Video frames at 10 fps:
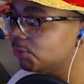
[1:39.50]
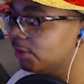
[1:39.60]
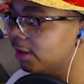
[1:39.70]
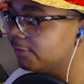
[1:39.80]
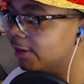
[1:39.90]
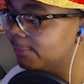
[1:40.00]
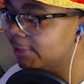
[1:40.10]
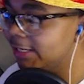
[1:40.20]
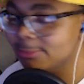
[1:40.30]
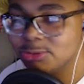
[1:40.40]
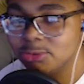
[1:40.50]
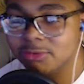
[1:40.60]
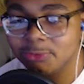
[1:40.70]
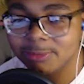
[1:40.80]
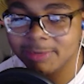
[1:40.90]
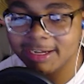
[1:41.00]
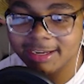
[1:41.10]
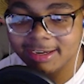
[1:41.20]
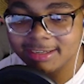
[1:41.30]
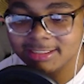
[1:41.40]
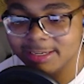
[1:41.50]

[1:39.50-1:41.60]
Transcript: love not being able to afford my ADHD